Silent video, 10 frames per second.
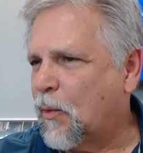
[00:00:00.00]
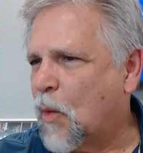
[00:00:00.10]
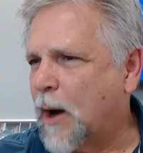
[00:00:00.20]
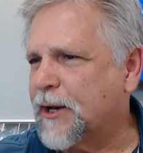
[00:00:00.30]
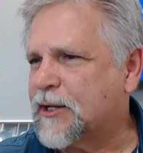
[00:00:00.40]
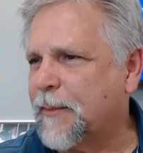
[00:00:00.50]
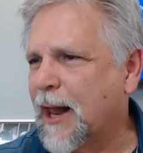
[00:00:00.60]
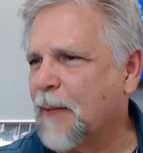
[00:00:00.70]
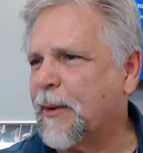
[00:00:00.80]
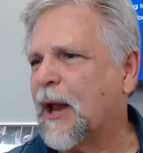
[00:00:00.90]
Wanted some
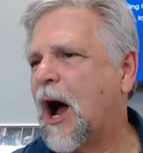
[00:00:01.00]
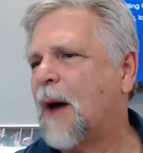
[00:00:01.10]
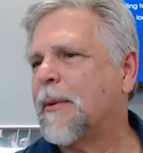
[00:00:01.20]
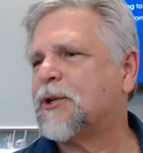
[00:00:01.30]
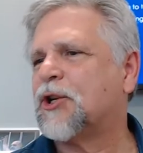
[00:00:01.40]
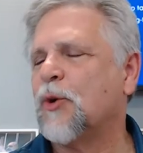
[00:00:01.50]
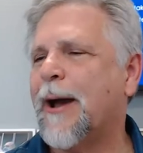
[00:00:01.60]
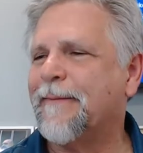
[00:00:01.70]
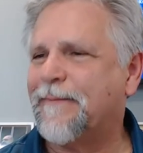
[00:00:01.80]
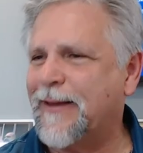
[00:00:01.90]
help on how much do
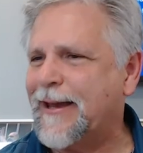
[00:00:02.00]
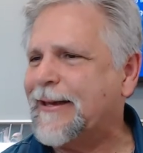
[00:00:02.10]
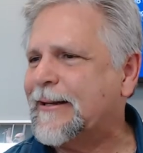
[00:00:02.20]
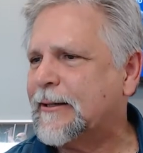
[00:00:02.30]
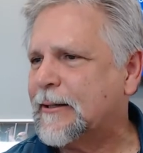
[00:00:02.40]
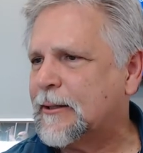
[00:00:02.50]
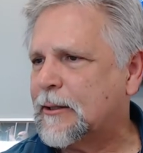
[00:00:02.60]
I feed?